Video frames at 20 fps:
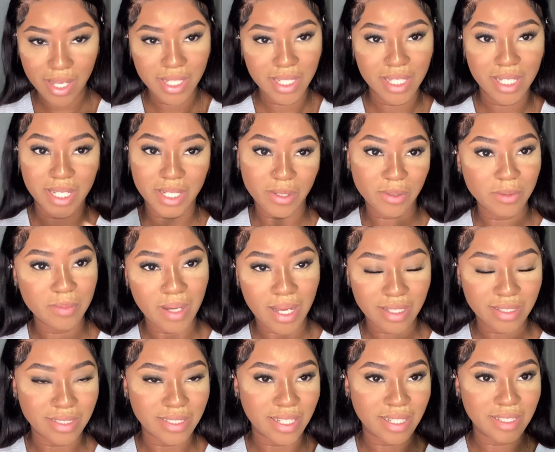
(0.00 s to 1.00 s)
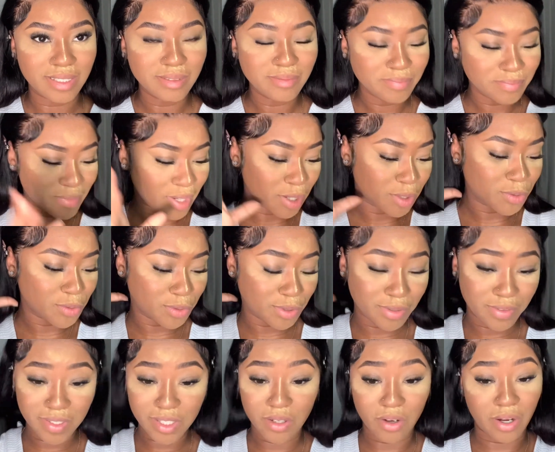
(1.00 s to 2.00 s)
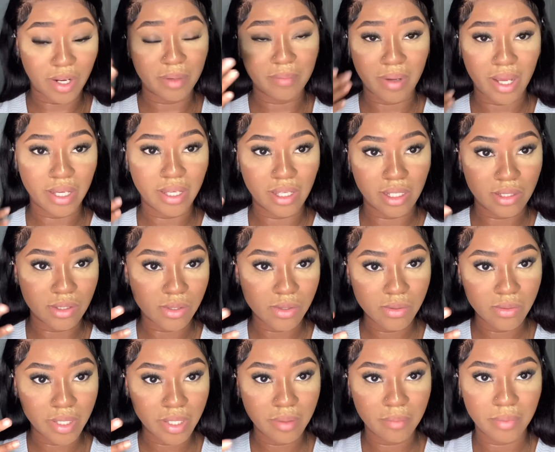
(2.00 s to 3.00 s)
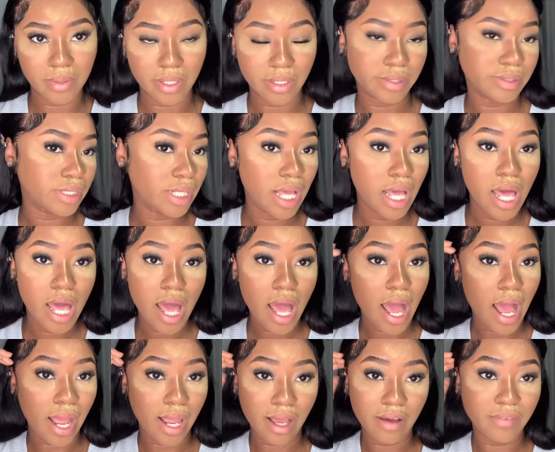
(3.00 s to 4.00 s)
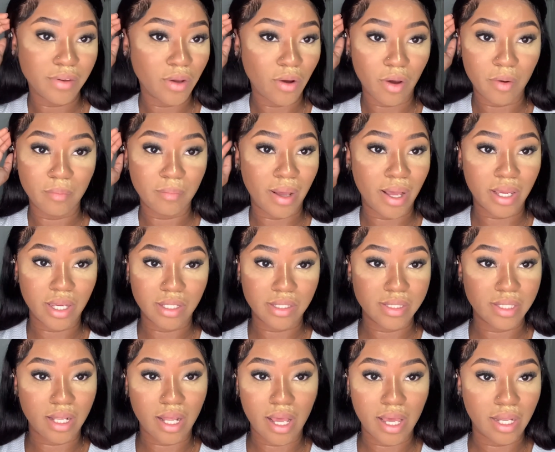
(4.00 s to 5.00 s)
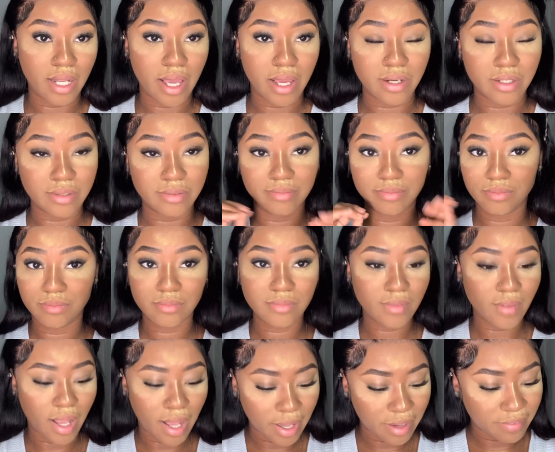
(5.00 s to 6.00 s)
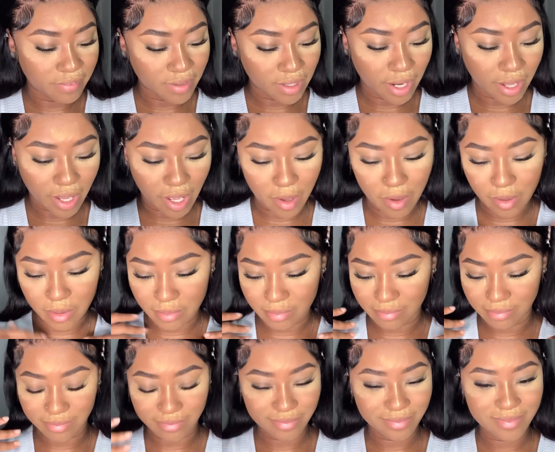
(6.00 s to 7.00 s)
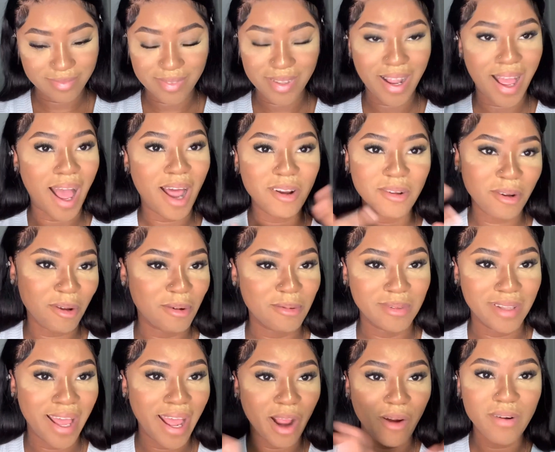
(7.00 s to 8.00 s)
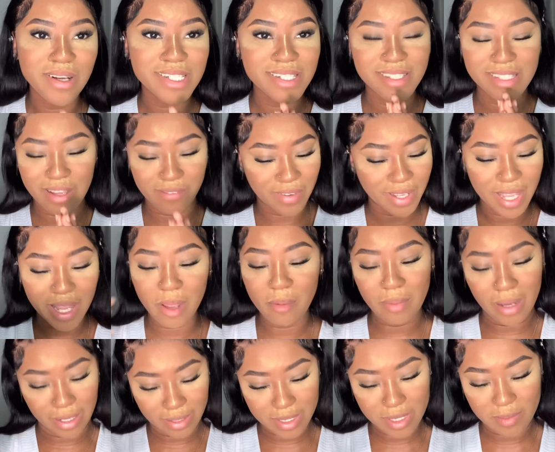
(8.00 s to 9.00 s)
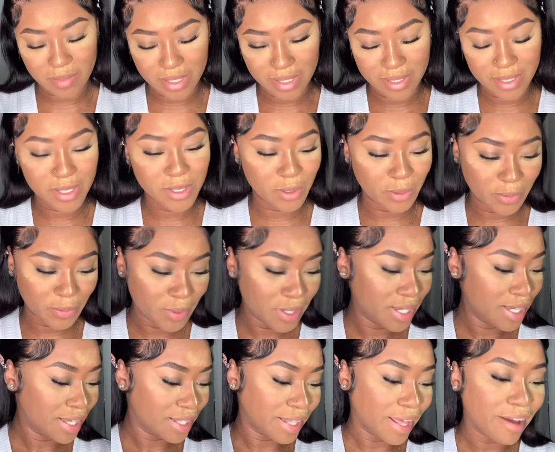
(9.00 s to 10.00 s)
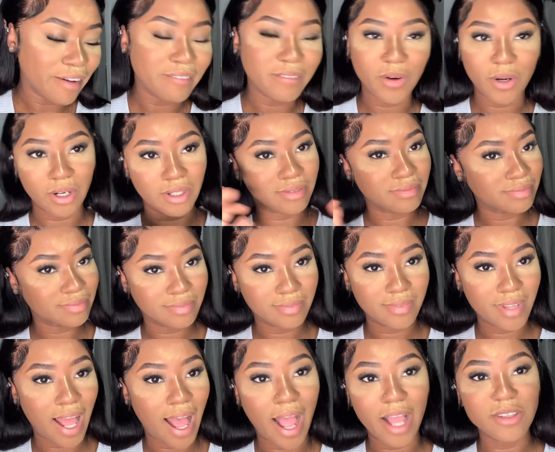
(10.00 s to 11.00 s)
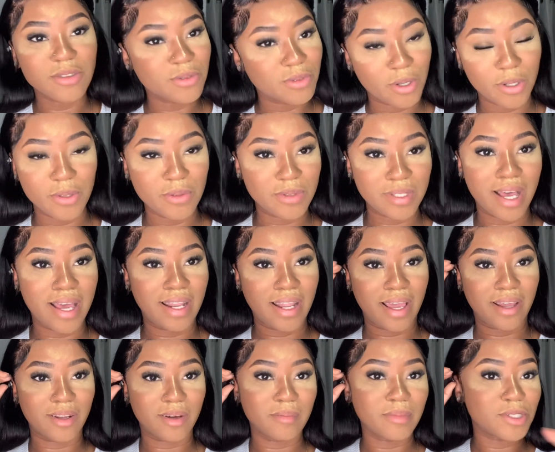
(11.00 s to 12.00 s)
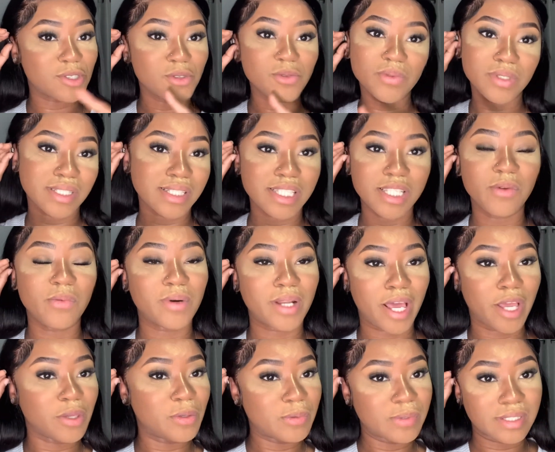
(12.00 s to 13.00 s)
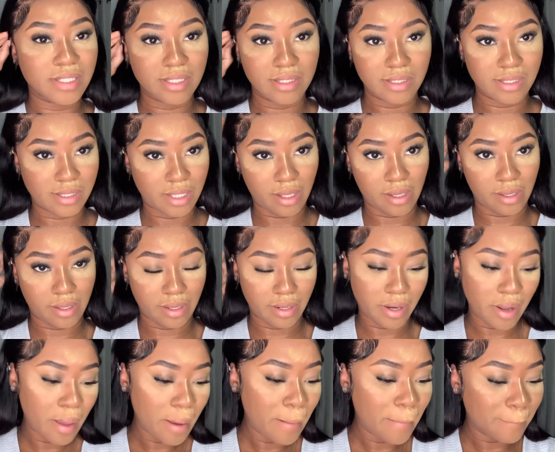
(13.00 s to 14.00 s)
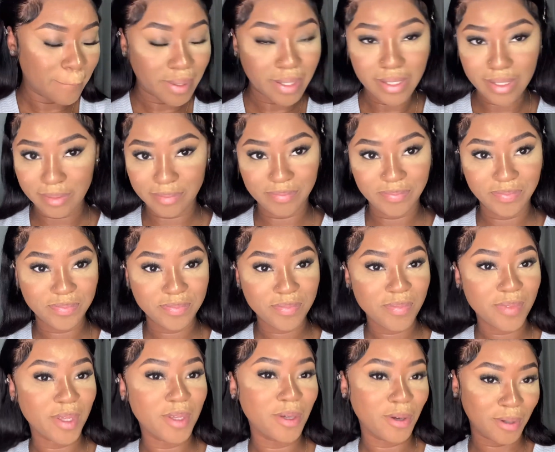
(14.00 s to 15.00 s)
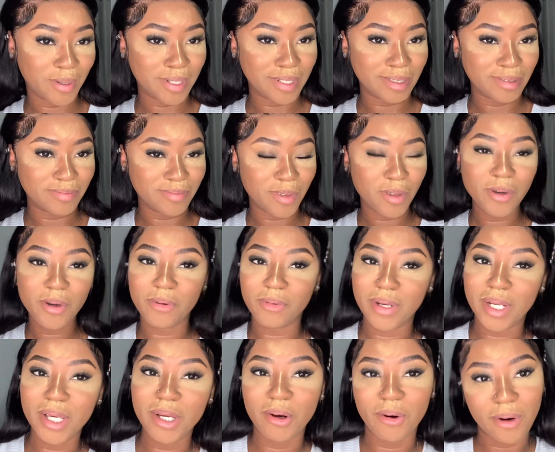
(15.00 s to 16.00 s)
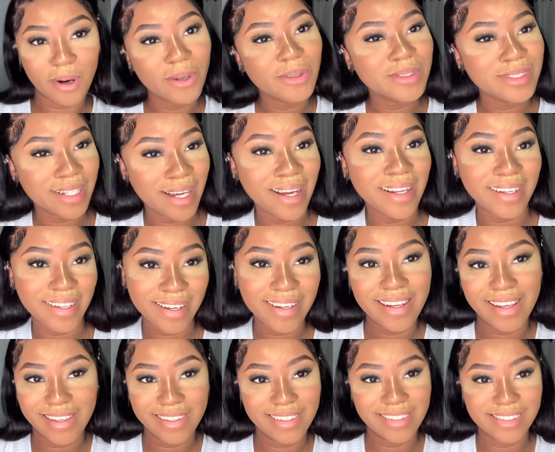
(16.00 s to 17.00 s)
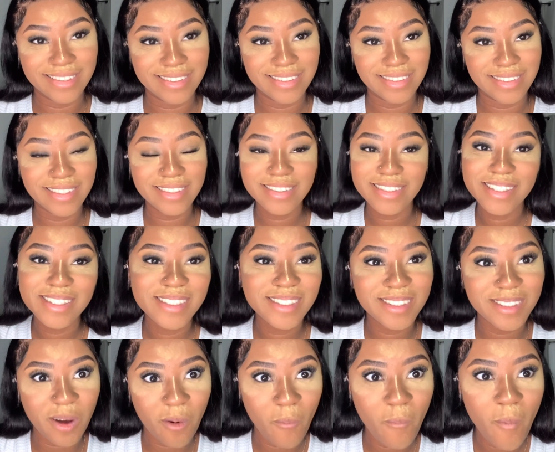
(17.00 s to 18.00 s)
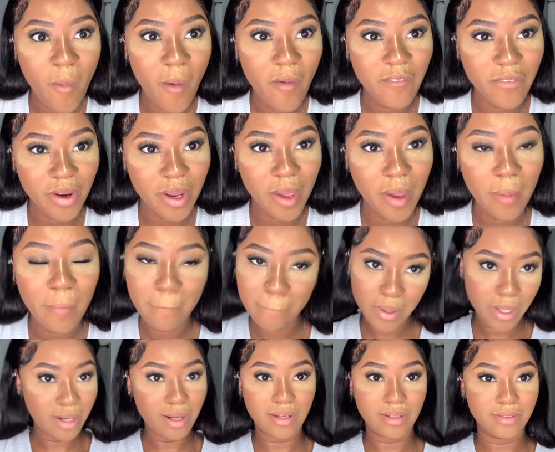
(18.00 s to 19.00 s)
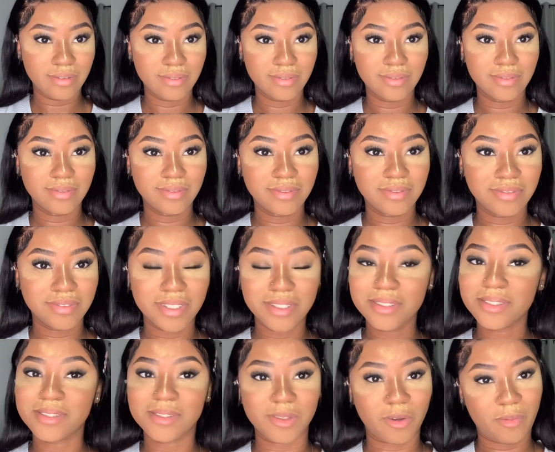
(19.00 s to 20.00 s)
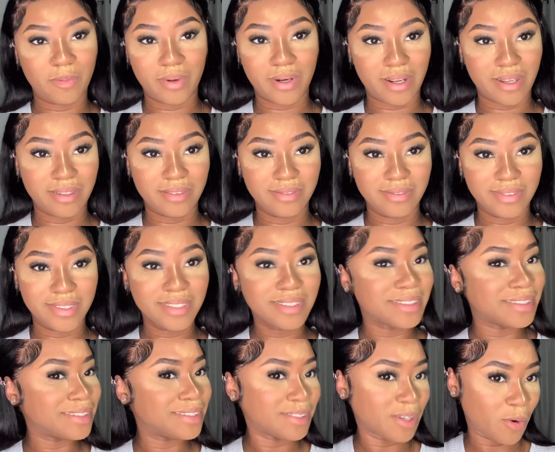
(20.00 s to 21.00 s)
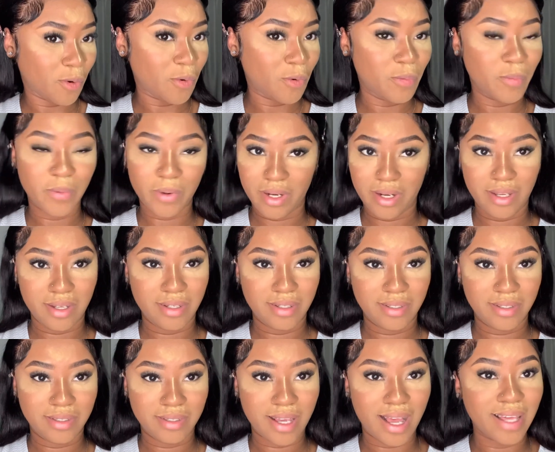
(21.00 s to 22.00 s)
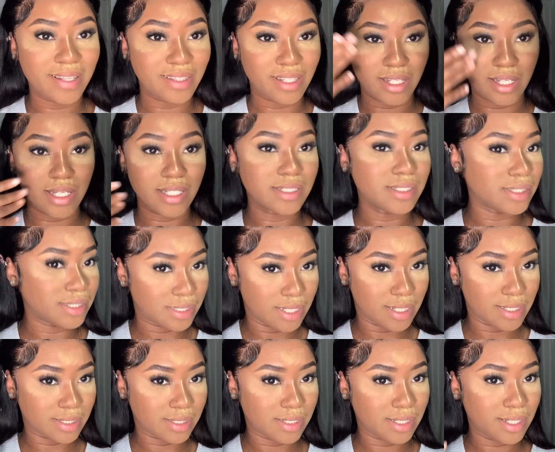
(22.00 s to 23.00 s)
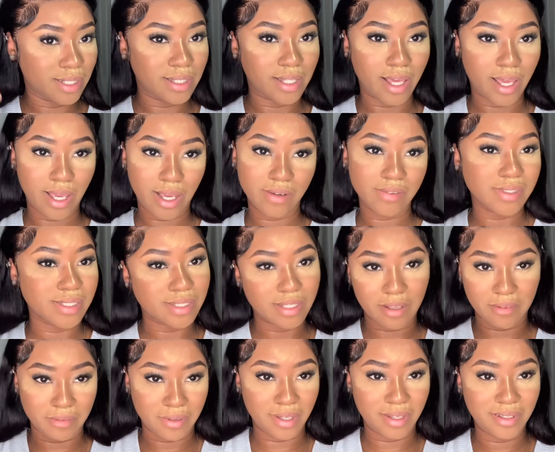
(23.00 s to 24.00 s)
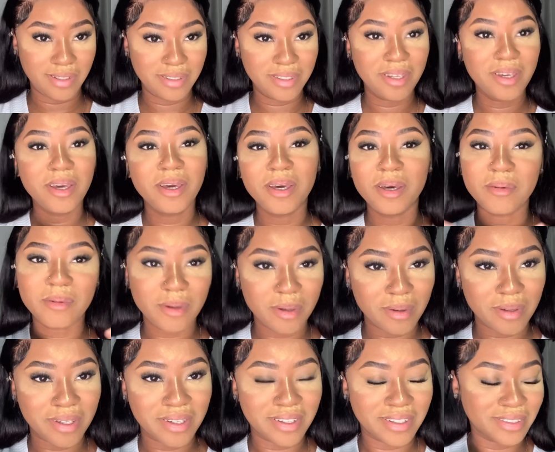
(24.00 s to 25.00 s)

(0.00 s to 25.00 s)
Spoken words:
you know, back then. I don't know if he got back into it, but I haven't gotten back into the highlighter. I feel like I don't know, the era just never came back to me. So therefore, I do not use highlighter, but you will see what I use instead. But y'all, you could really go outside looking like this. This is so freaking pretty. This is so pretty. This is so pretty. And the lace is lacing. The hair is giving. Period.